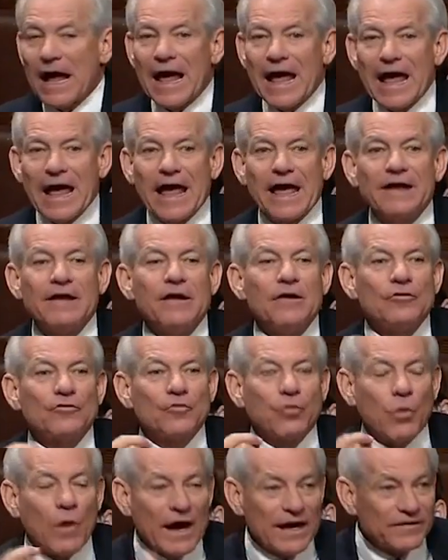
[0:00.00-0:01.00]
And
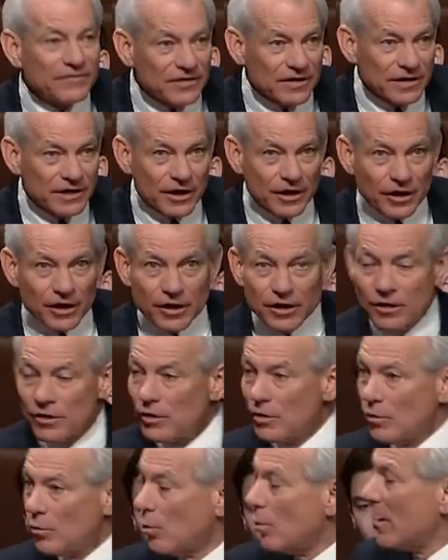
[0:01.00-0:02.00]
twice a year,
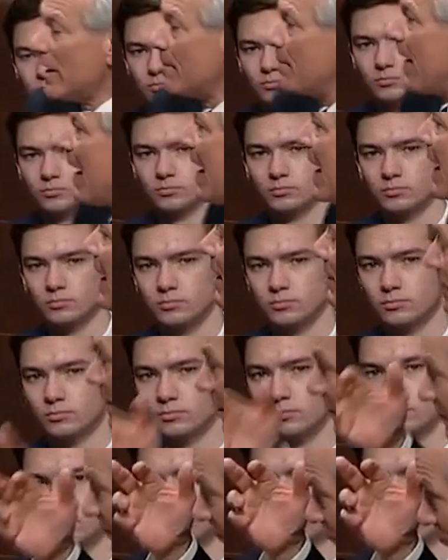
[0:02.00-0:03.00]
we pay, the